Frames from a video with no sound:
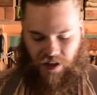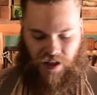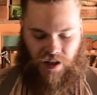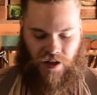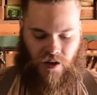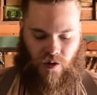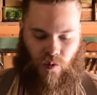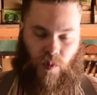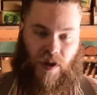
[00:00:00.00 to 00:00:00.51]

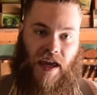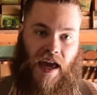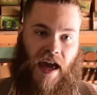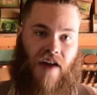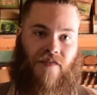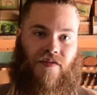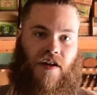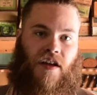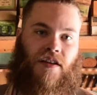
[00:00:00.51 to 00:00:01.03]
Here we
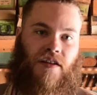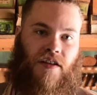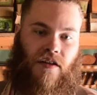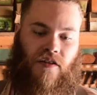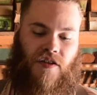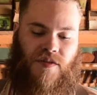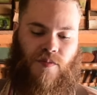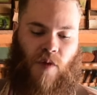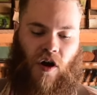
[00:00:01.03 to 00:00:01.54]
have a
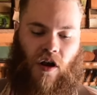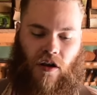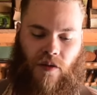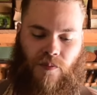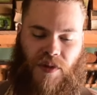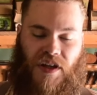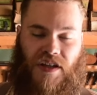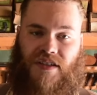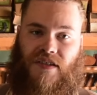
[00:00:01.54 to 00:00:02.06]
little small
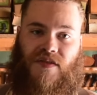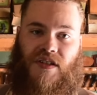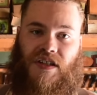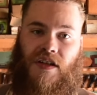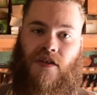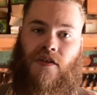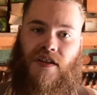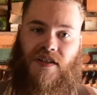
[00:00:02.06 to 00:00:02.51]
piece of steel.